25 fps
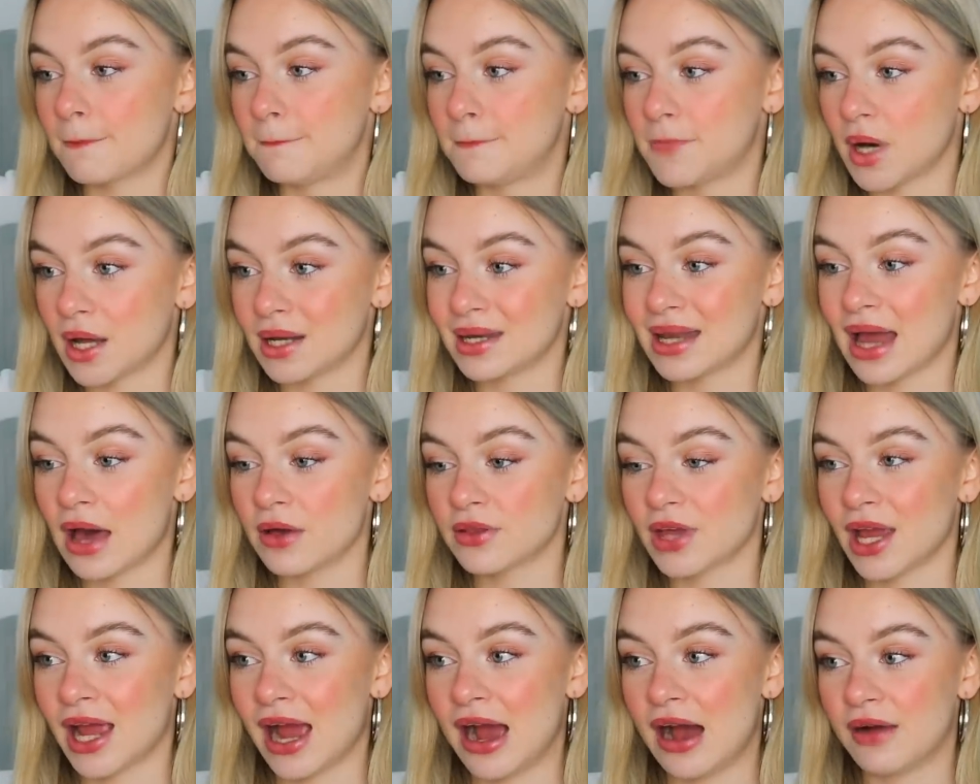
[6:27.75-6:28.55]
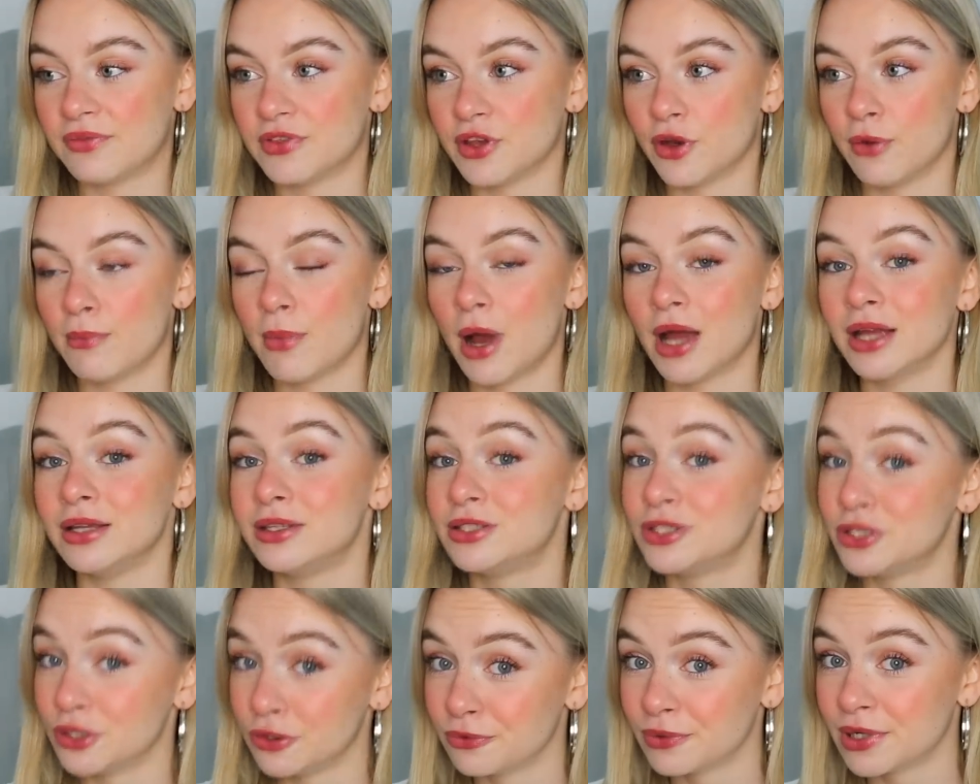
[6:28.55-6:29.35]
but now that I have them, I
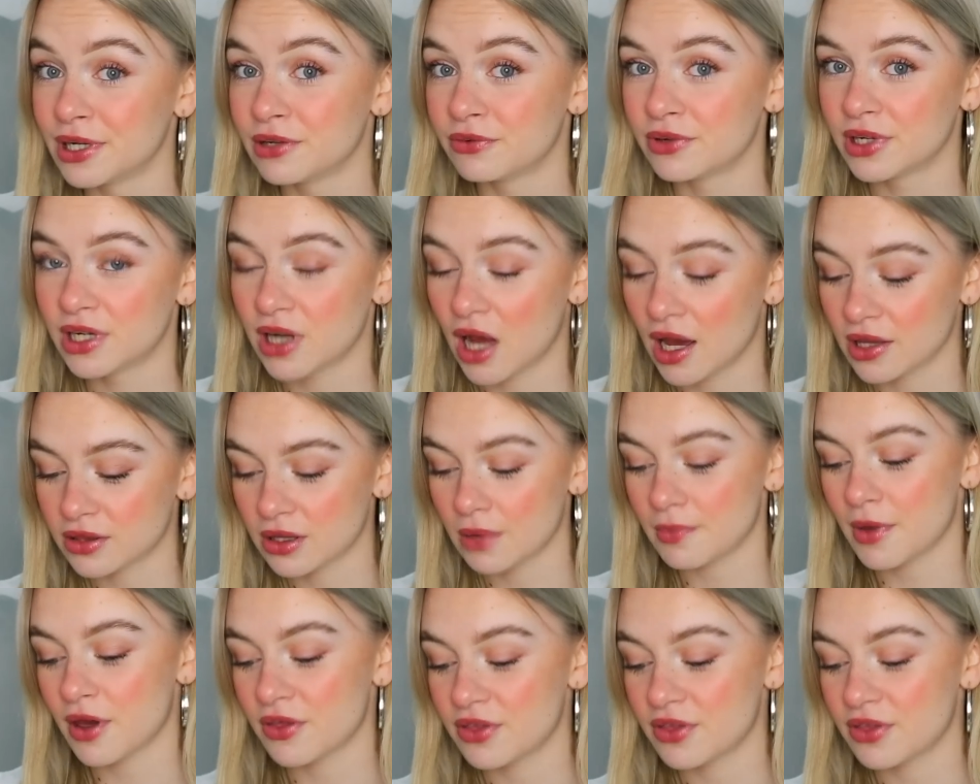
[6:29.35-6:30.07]
do really, really like them.